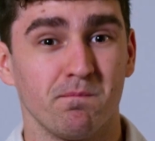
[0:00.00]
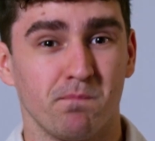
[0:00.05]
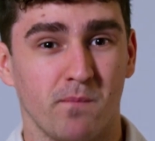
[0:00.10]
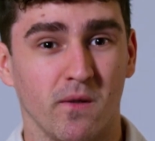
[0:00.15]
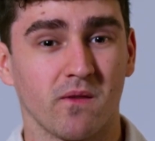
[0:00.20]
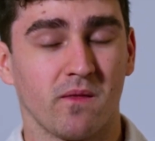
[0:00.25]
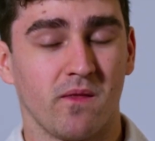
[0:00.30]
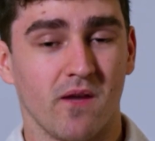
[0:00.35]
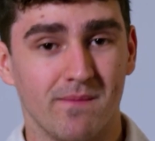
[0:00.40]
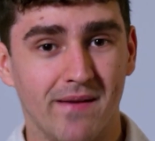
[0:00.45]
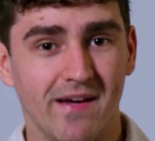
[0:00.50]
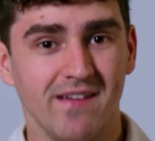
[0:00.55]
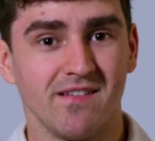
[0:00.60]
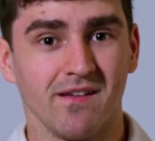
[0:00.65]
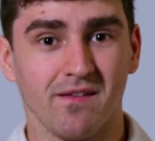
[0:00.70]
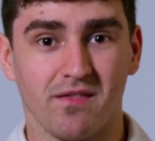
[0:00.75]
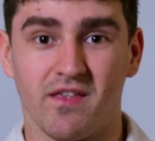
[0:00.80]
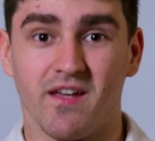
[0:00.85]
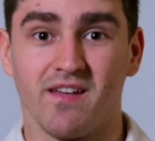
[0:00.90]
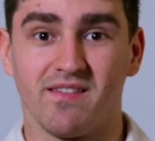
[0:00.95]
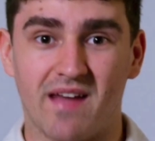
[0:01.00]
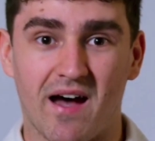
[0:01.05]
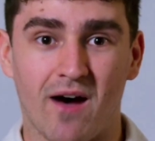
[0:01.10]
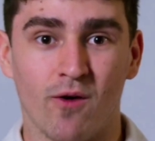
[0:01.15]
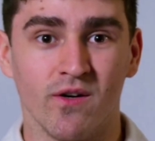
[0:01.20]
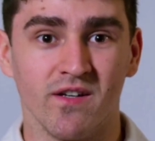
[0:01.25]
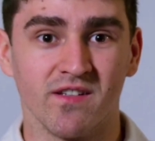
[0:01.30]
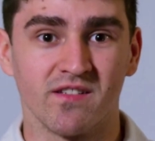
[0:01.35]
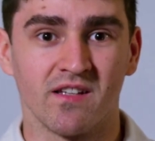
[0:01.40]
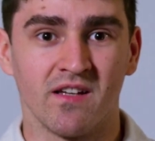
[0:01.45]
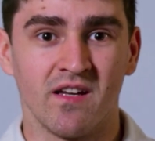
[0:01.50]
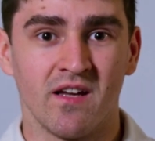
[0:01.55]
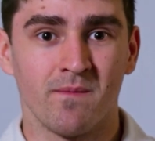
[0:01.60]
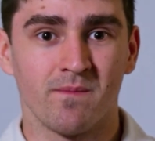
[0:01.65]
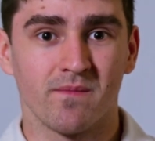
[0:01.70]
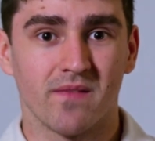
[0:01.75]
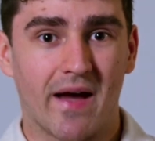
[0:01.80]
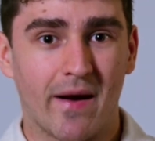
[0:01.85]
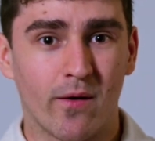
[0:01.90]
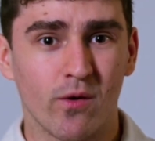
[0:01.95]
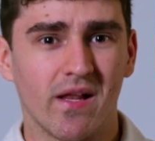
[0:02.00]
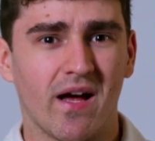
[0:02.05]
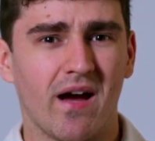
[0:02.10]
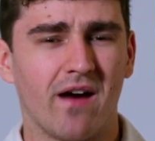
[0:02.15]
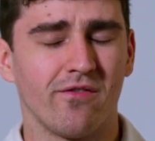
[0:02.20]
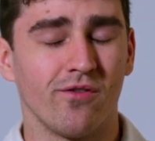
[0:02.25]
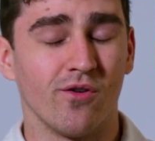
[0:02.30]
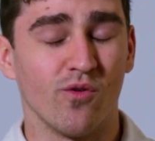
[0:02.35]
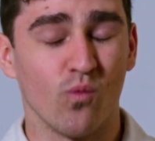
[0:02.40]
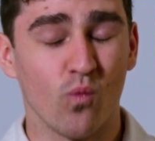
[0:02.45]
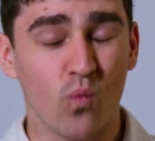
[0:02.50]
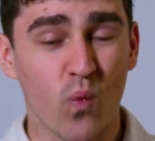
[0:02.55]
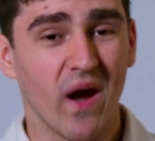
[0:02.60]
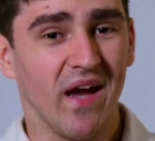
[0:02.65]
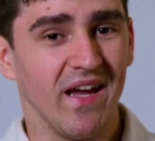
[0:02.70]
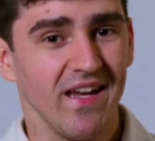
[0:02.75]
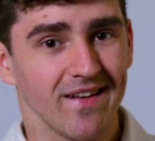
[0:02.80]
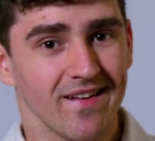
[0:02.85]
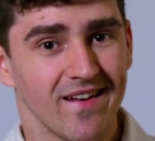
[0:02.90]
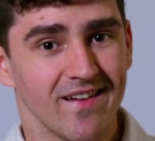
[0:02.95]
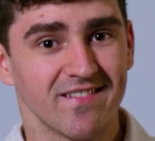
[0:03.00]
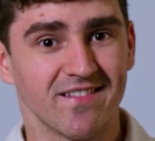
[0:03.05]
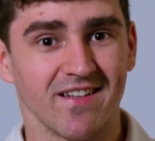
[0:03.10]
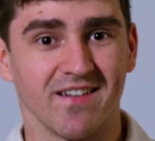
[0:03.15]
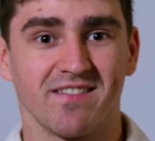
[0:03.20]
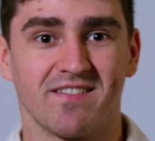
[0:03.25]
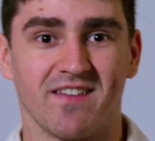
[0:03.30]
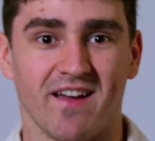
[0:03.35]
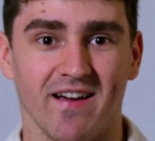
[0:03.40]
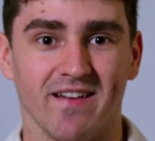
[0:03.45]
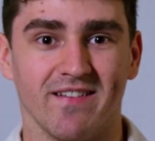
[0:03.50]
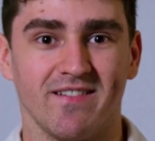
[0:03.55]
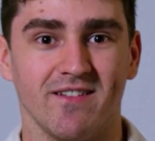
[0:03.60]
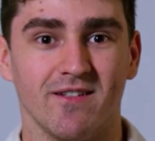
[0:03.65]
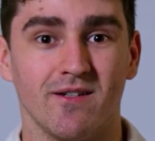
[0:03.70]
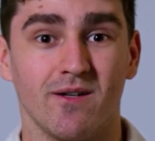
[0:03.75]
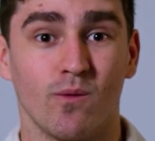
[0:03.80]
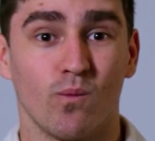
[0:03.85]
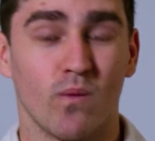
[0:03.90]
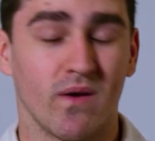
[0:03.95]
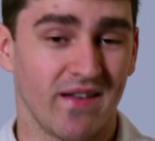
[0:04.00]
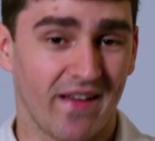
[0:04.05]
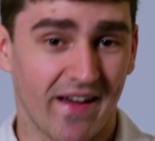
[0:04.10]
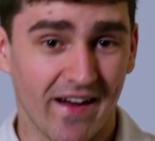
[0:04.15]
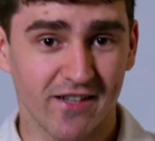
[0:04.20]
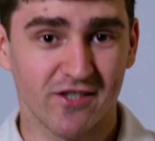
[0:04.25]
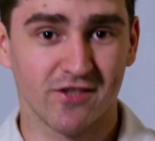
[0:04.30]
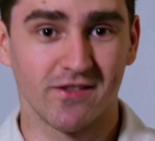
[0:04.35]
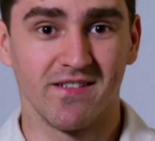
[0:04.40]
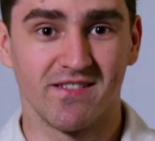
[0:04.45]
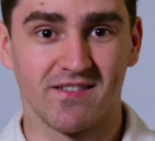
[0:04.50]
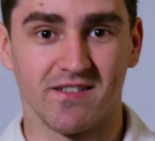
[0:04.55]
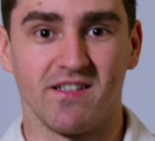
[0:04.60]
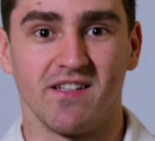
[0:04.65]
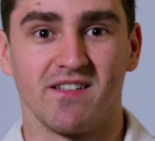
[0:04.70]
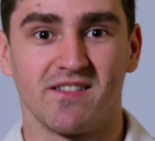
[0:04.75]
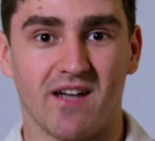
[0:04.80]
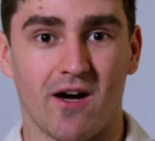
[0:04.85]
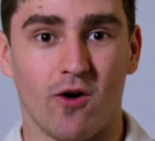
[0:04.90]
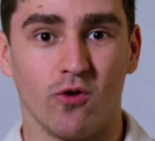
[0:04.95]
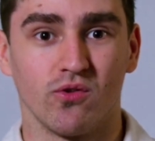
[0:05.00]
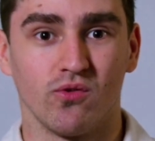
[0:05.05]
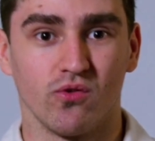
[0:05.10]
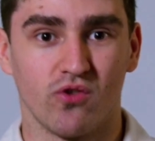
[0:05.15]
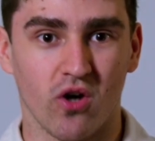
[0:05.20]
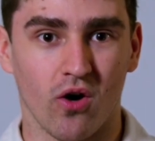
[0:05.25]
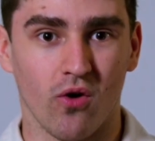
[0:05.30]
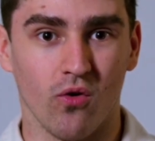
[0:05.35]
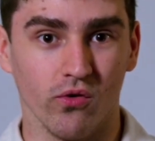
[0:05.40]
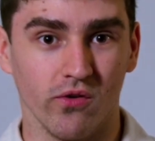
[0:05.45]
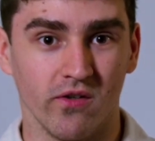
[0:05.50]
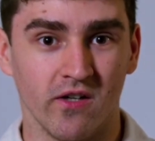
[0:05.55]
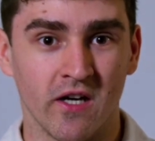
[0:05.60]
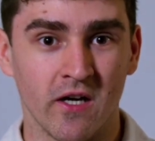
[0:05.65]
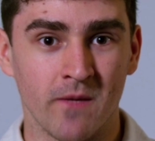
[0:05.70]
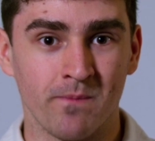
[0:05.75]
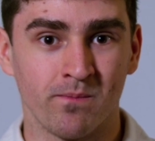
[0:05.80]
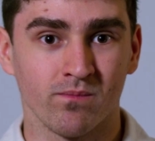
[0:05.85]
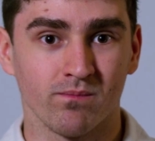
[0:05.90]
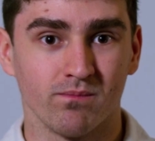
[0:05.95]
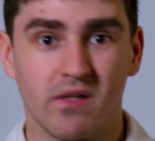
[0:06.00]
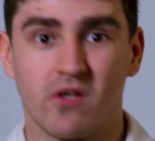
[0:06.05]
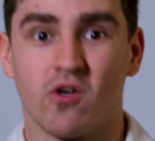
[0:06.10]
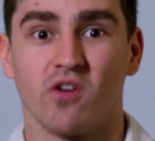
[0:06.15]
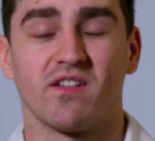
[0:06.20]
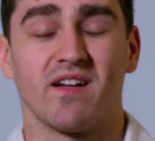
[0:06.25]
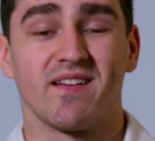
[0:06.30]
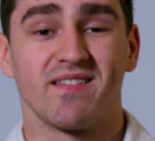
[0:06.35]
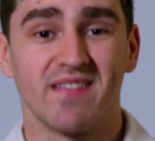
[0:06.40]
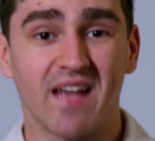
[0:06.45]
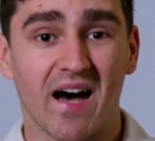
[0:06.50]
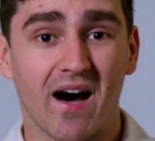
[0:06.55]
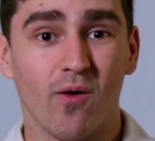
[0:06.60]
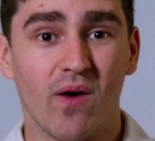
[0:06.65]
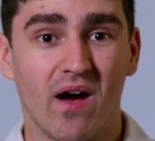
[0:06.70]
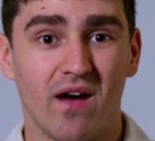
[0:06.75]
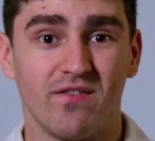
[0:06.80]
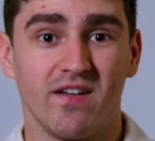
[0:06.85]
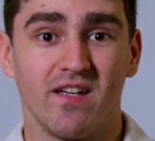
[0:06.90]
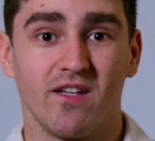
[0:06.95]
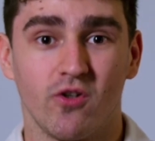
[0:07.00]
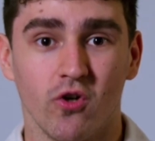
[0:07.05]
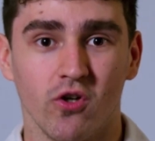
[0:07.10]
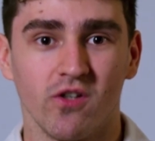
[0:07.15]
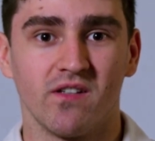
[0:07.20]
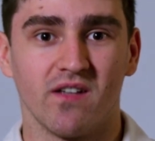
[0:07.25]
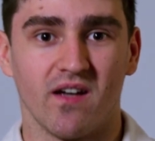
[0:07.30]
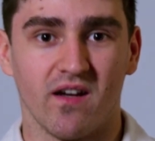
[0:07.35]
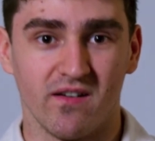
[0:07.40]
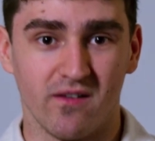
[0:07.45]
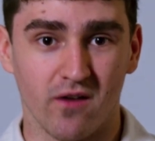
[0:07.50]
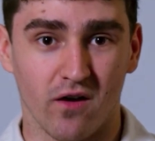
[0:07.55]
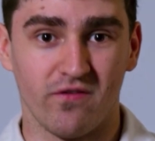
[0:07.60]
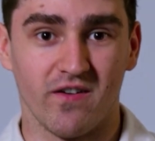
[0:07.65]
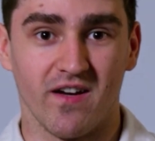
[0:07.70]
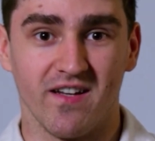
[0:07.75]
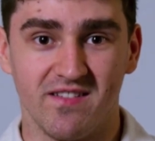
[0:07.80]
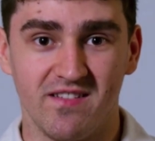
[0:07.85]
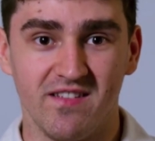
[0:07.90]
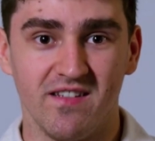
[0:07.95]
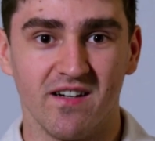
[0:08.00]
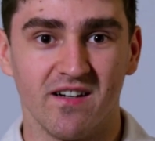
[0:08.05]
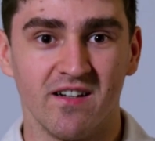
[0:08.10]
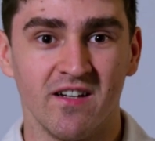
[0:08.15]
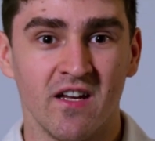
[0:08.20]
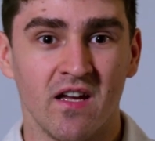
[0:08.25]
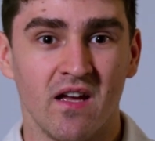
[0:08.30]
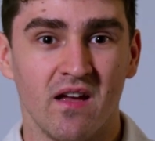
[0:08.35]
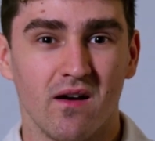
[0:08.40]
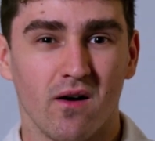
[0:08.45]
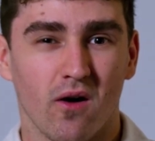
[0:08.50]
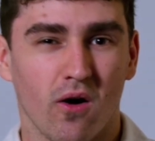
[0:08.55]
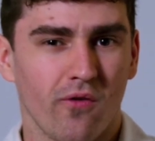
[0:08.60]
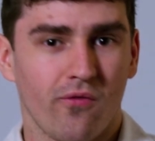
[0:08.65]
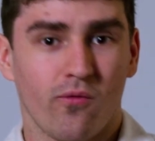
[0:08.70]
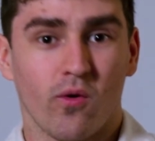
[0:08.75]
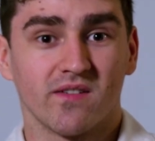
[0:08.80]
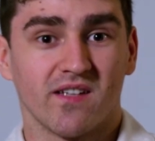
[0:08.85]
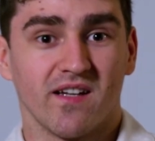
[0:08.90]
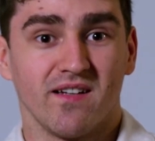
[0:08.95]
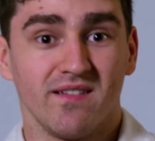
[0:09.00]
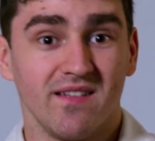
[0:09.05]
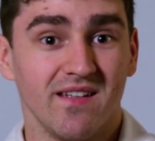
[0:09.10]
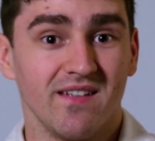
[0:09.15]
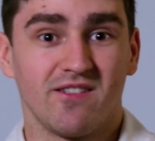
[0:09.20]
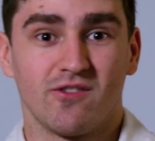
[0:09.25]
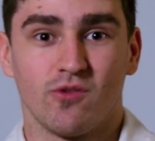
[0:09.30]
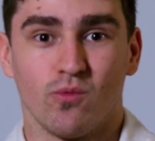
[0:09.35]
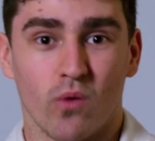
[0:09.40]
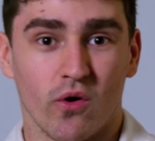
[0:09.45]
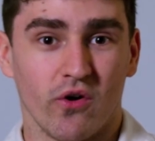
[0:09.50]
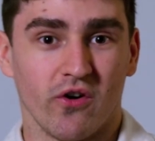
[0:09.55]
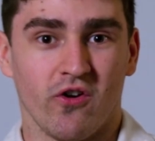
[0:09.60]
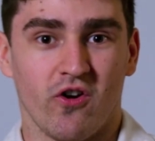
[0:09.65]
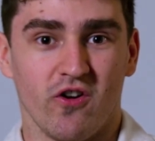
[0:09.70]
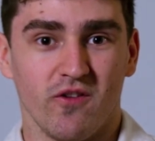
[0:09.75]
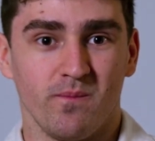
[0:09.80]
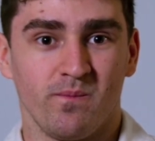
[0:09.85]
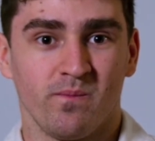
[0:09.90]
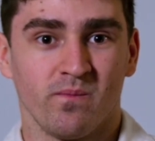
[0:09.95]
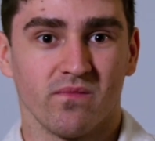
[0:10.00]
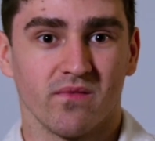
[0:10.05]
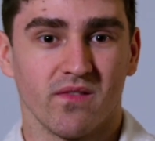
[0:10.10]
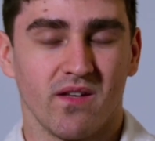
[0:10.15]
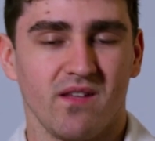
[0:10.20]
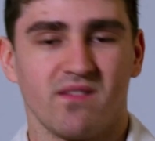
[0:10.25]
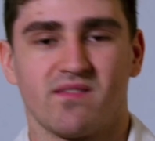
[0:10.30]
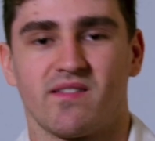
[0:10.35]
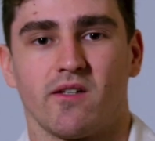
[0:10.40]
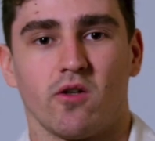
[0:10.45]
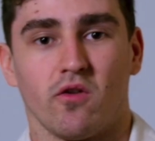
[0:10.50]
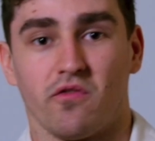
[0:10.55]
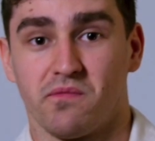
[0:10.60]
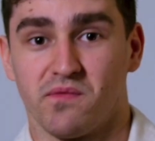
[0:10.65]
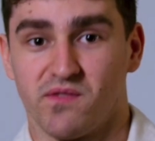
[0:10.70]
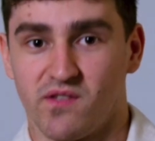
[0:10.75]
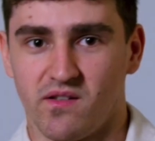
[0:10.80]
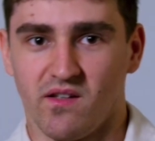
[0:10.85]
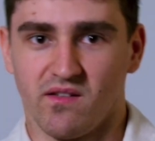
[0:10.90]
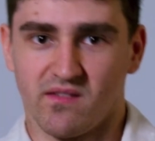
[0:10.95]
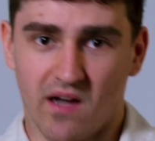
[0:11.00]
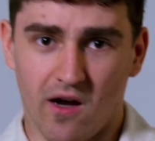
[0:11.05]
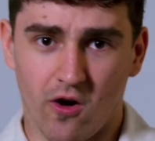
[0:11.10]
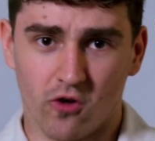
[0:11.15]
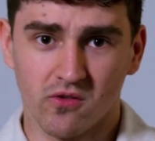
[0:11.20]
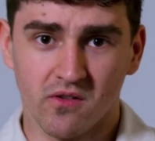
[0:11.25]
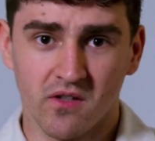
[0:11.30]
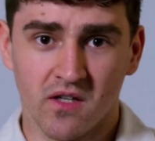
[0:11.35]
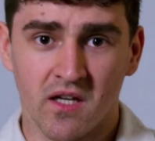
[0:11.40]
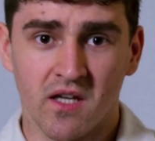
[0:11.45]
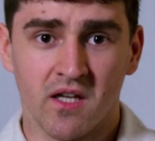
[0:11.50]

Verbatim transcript: But the amazing thing now is I will have way less anxiety when actually sitting down to code, because I now have a good enough idea of what I need to work on, instead of sitting down,